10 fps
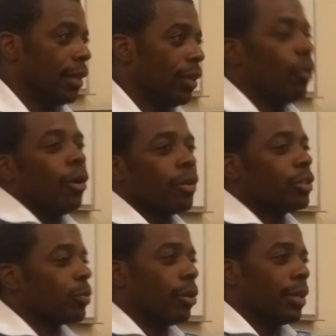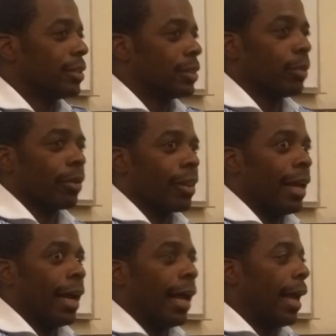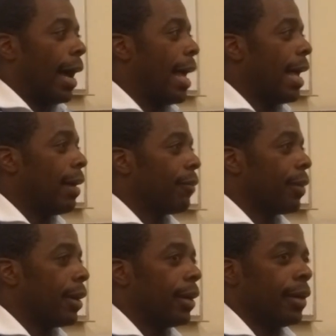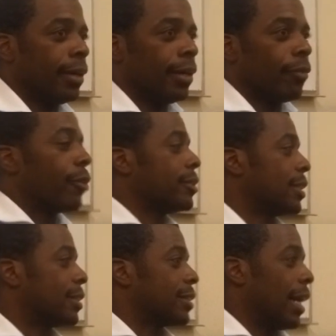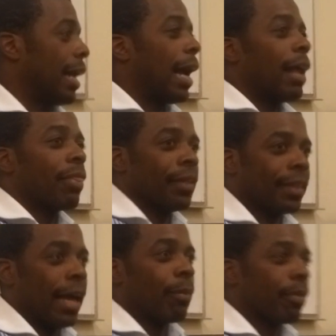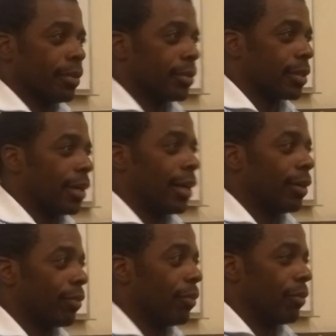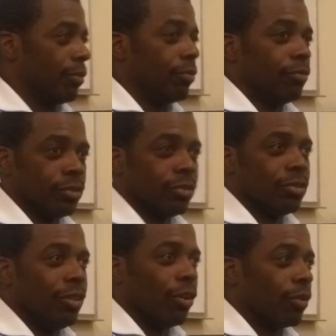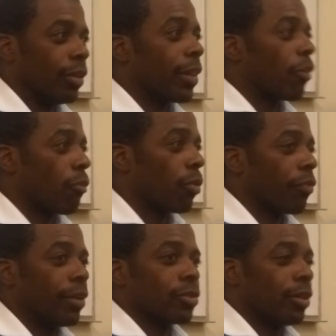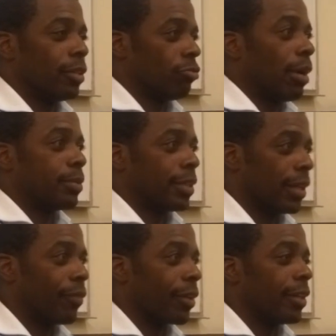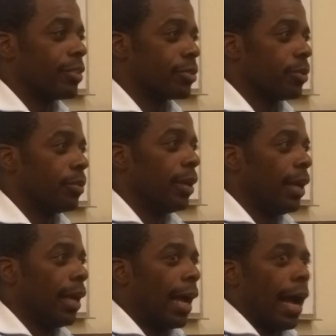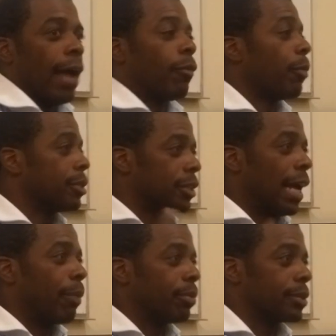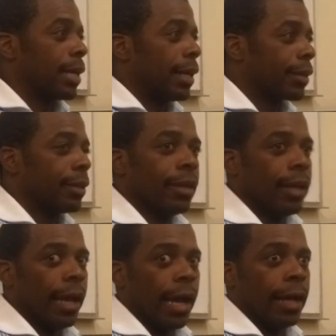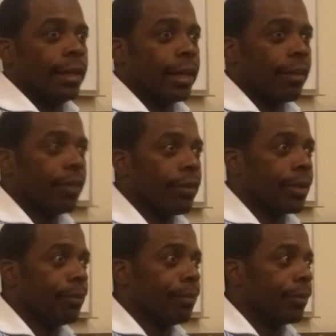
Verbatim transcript: Well, it's more, it's simpler than that. I have, uh, for instance, I, I think that Apple is, uh, you know, their growth rate is going to drop significantly soon. I have a bunch of Apple stock. I need to get rid of it.